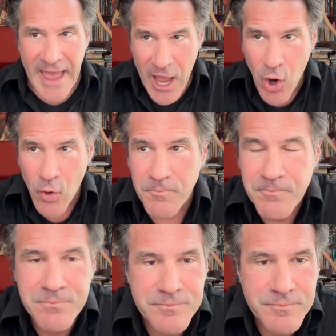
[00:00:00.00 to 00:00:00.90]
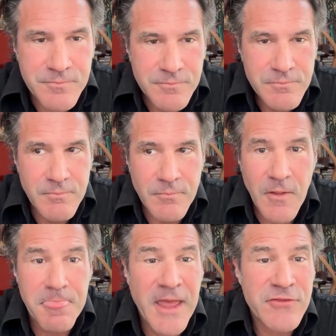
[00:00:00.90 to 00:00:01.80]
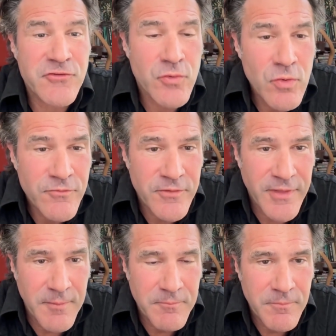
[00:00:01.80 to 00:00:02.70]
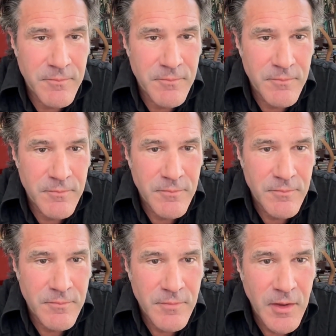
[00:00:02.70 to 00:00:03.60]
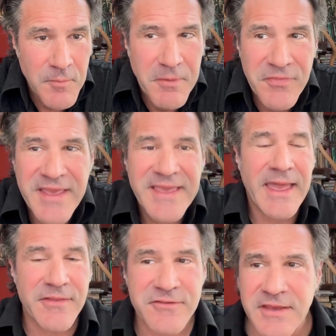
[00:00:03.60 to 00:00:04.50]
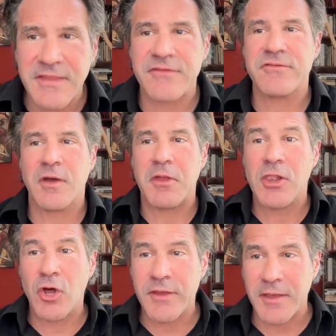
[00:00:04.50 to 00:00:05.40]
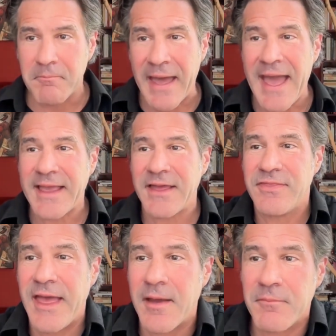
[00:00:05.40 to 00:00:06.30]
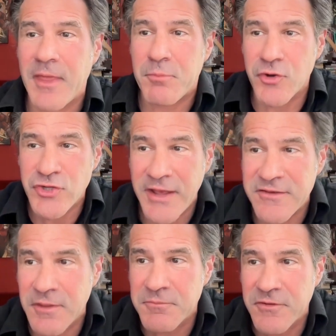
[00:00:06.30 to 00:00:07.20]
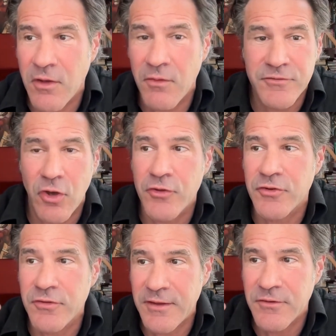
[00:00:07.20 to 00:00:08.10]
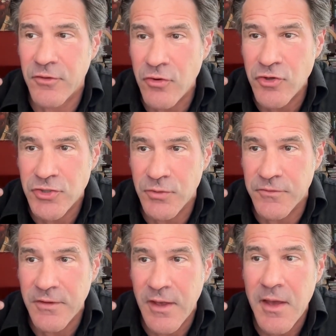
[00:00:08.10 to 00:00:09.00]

out, that's true for them. But they can't see that someone looking back at them that projects themselves into their shoes